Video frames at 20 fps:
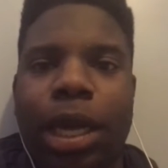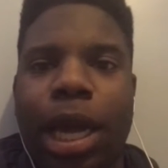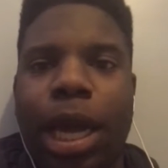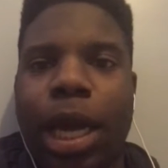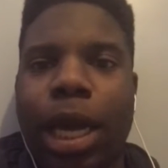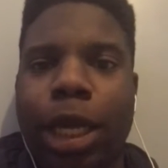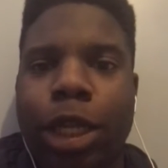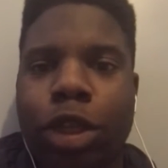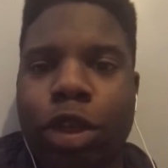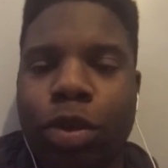
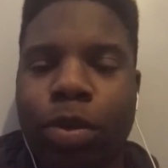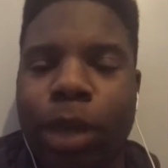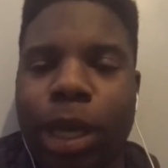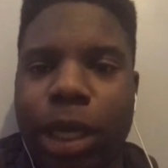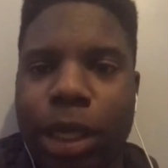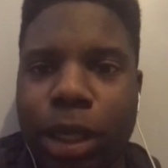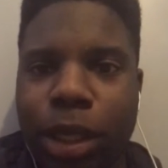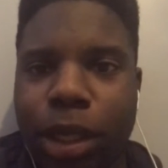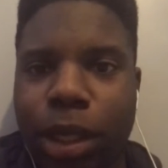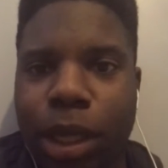had too
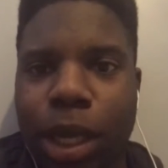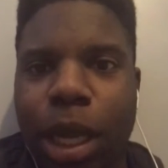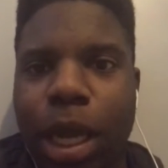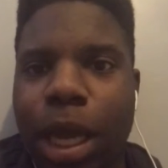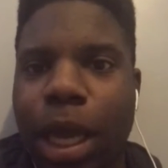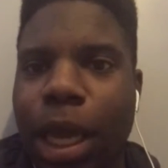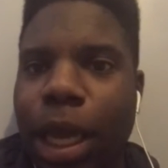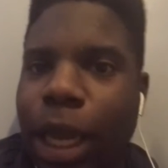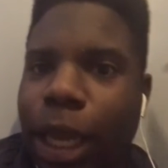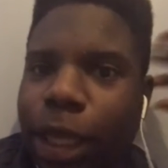much
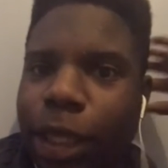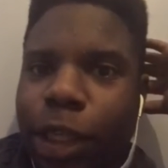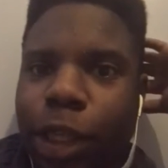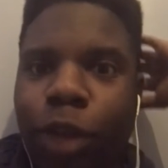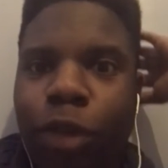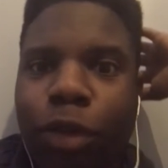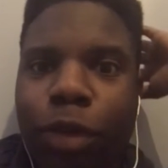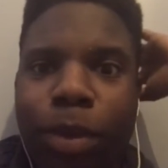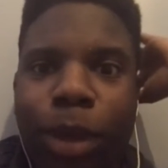like stuff on my